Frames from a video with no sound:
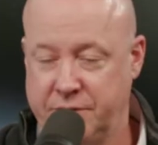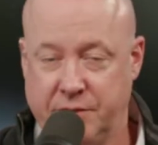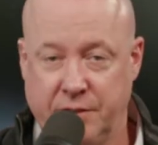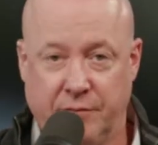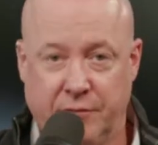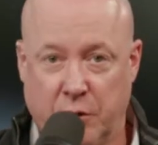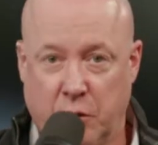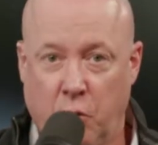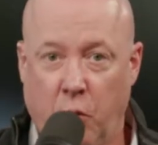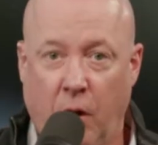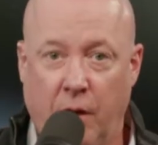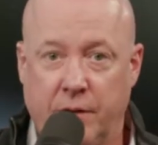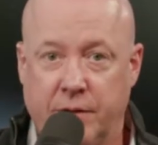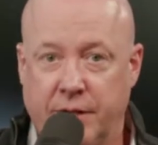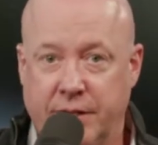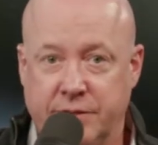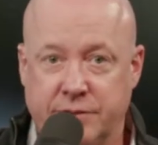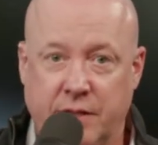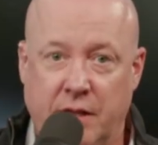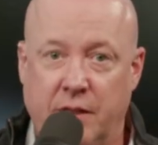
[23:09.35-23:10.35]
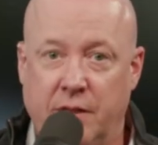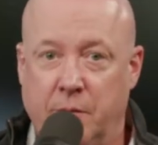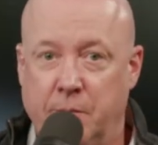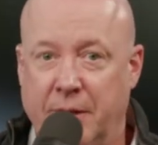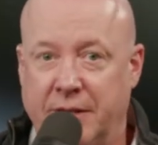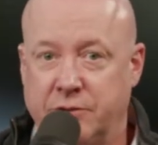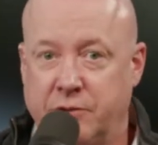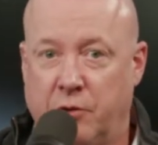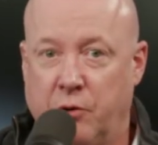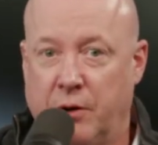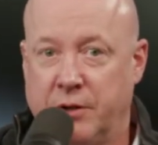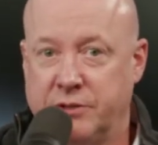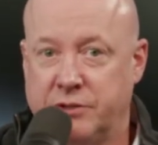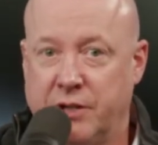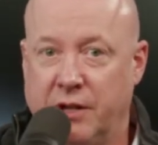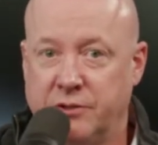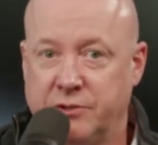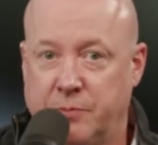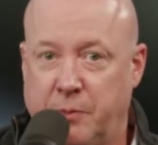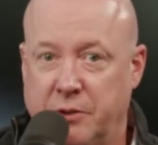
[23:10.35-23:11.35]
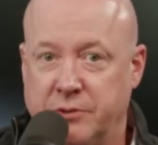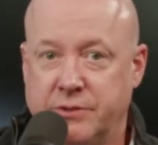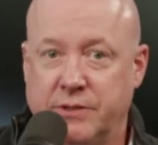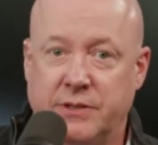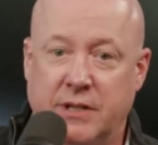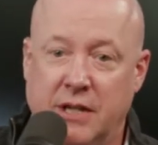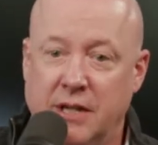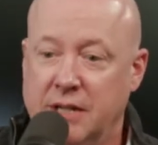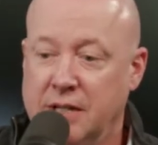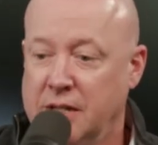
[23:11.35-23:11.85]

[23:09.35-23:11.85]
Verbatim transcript: different qualities uh, that makes a great salesperson.